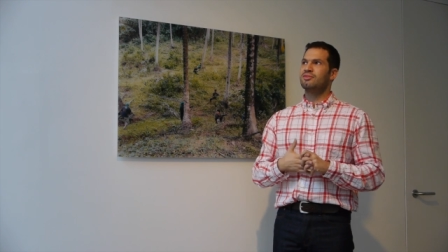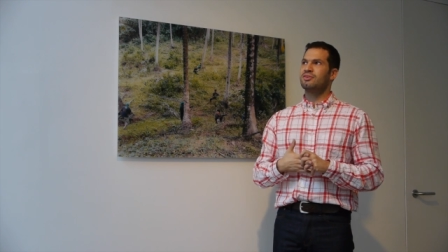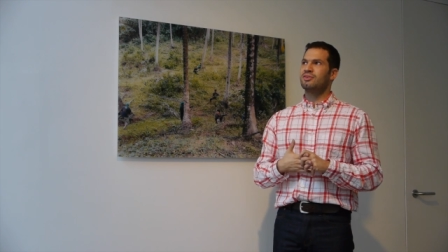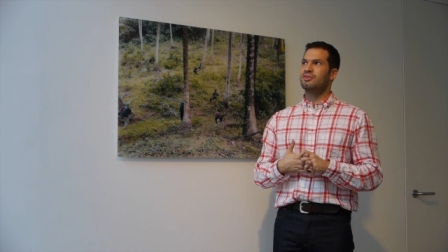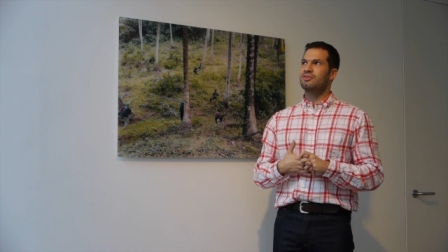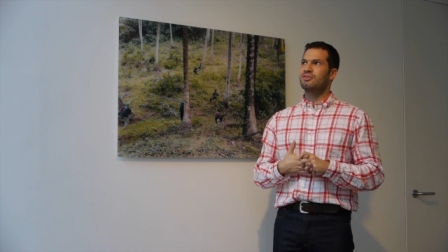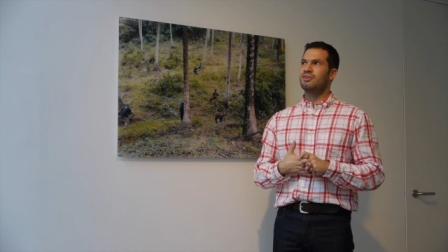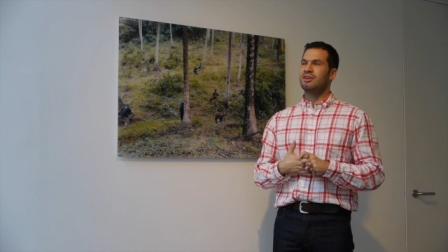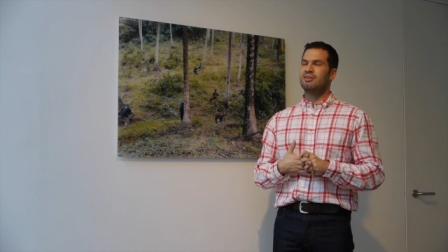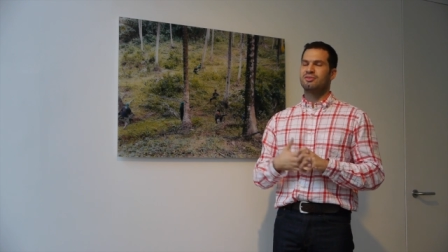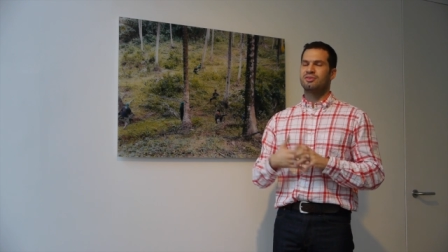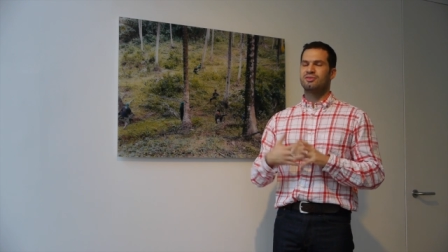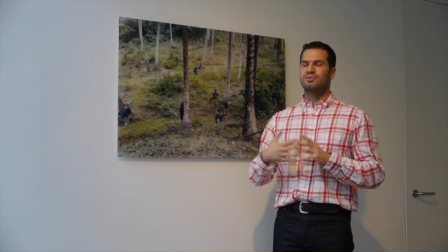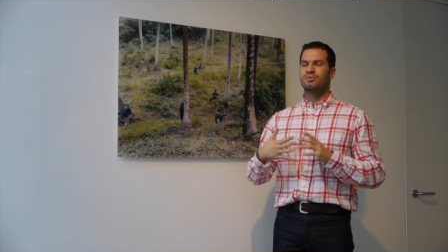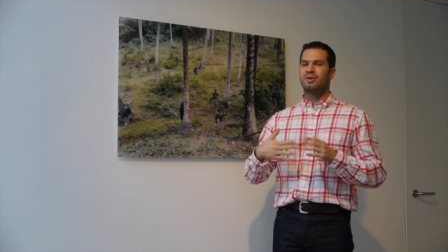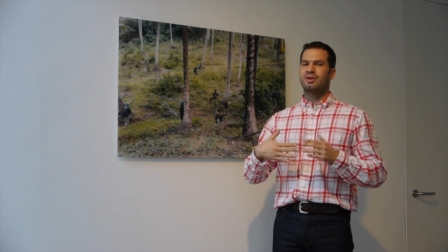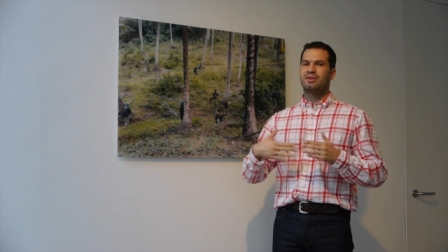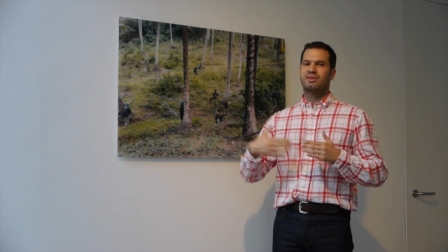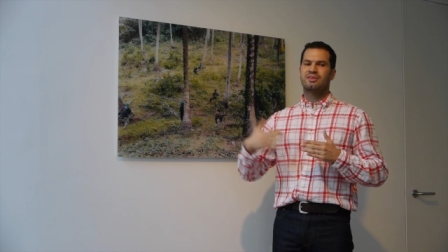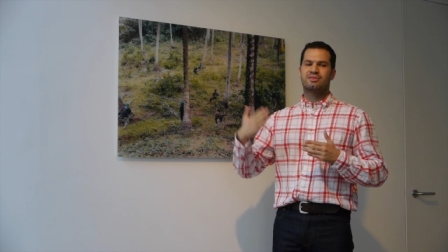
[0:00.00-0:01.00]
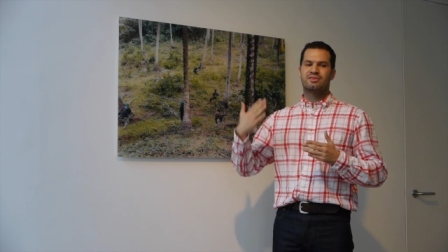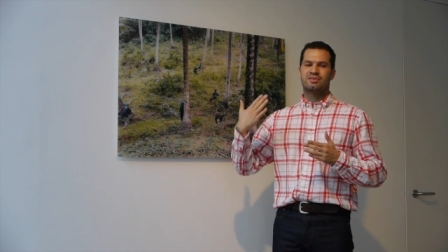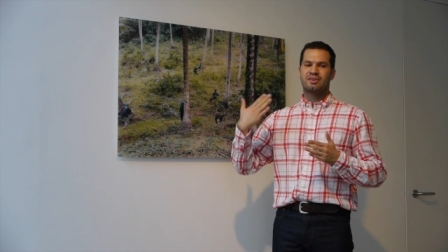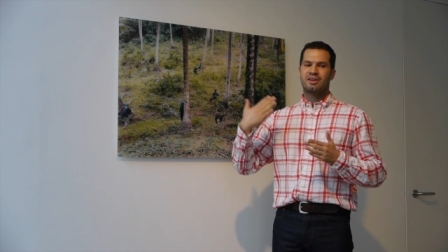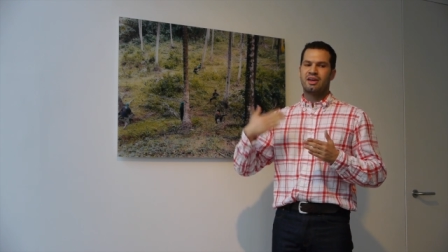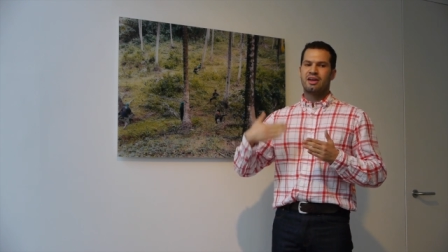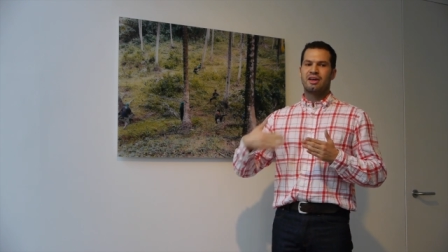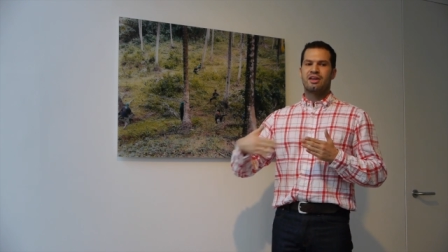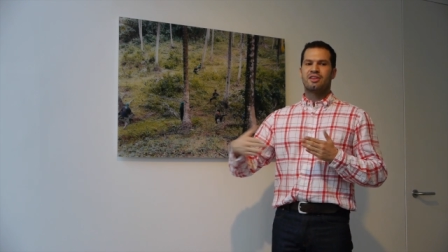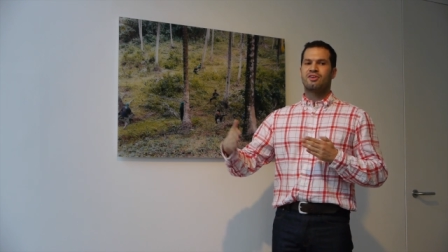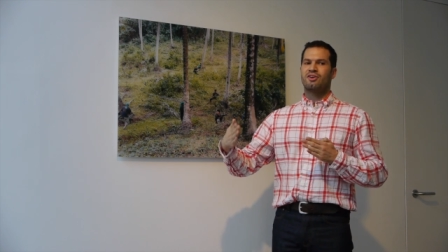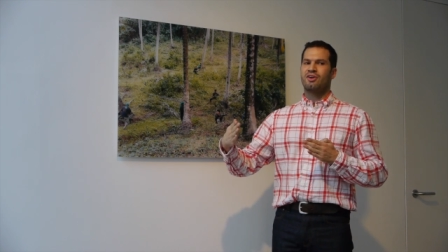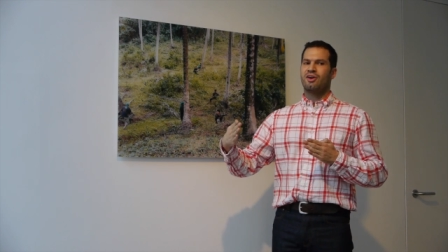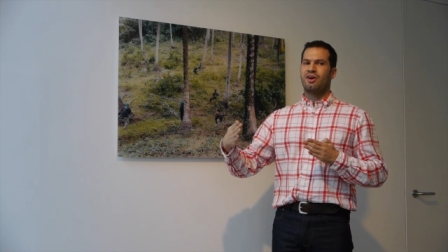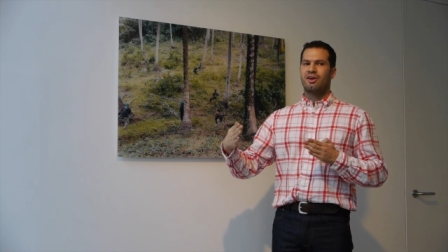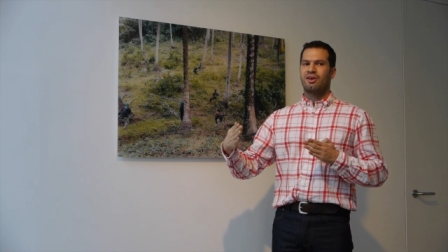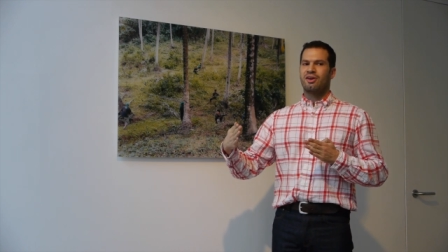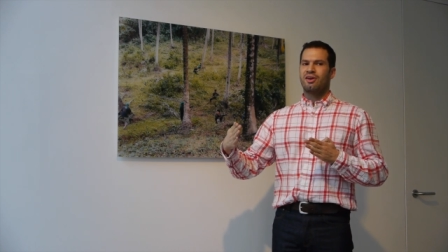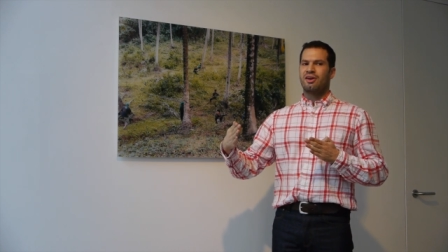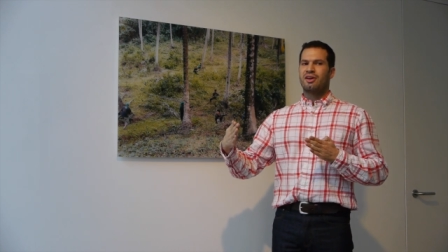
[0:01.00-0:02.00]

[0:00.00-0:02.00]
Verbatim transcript: photograph as well as their,